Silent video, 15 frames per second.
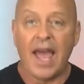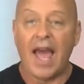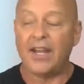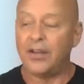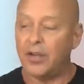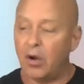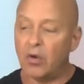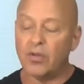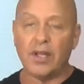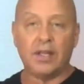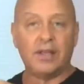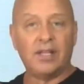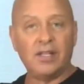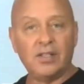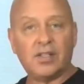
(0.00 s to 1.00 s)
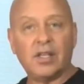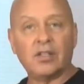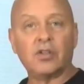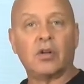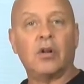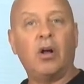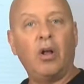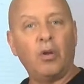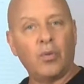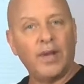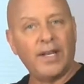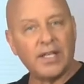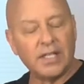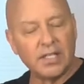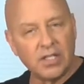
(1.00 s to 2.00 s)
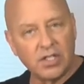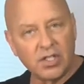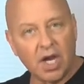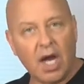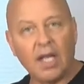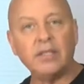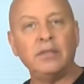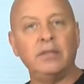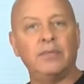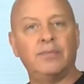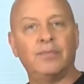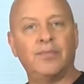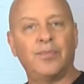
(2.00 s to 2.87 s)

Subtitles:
and know that these things are already done,